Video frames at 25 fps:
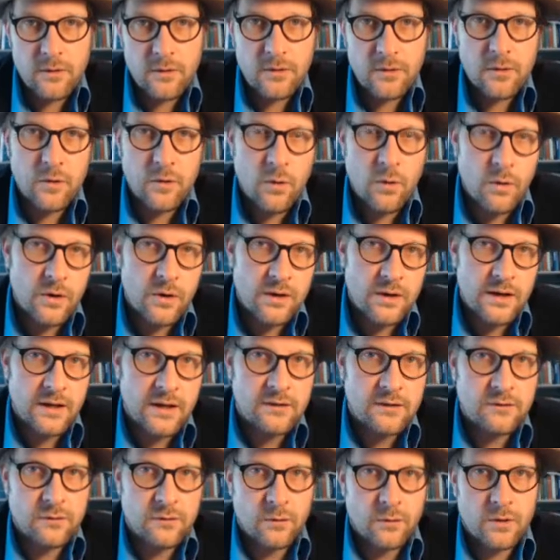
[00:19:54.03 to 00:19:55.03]

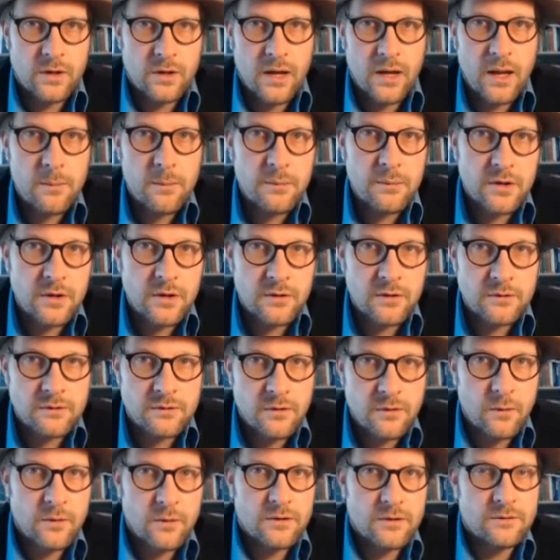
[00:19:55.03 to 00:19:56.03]
calcichordates or
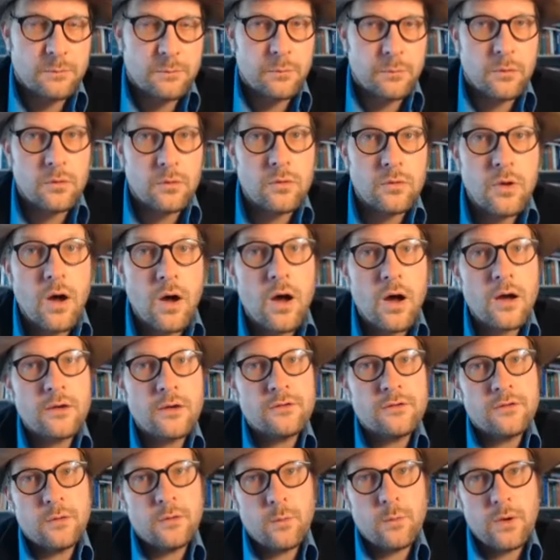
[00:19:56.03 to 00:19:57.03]
Homaliozoas
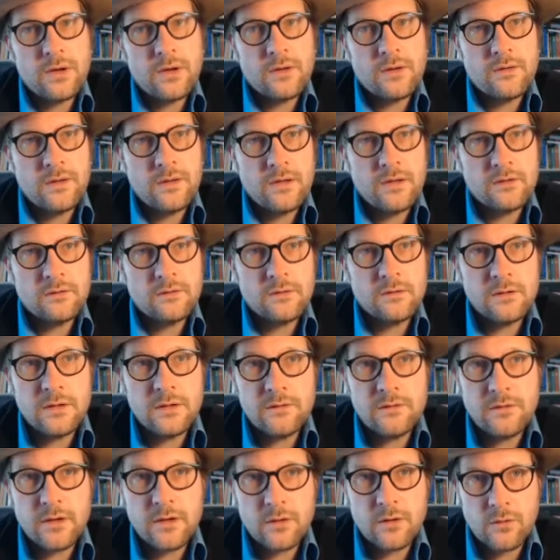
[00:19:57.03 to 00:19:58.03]
belong to one of these
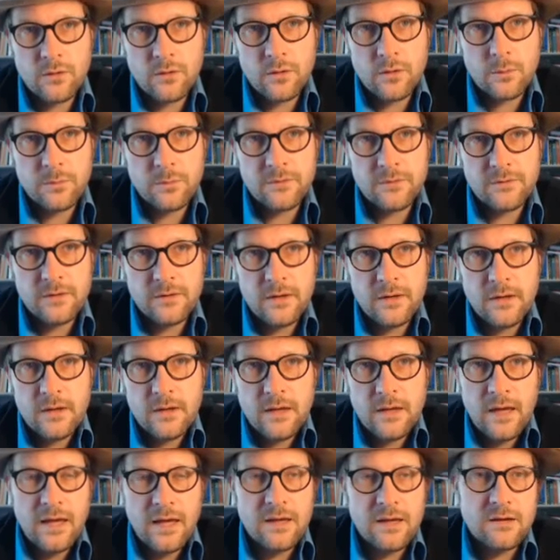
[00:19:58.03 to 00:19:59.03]
living groups
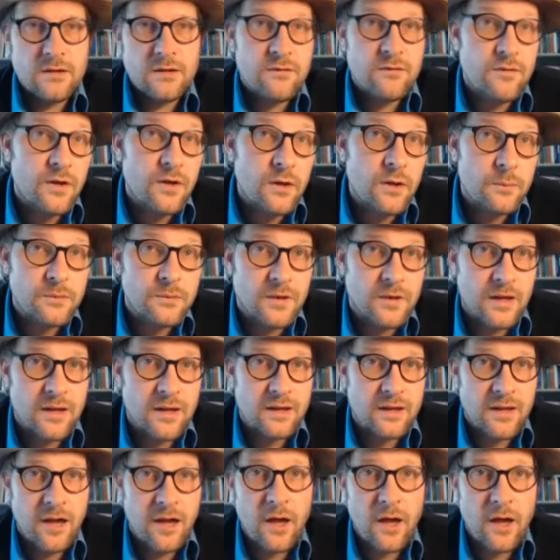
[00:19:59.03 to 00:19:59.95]
and developed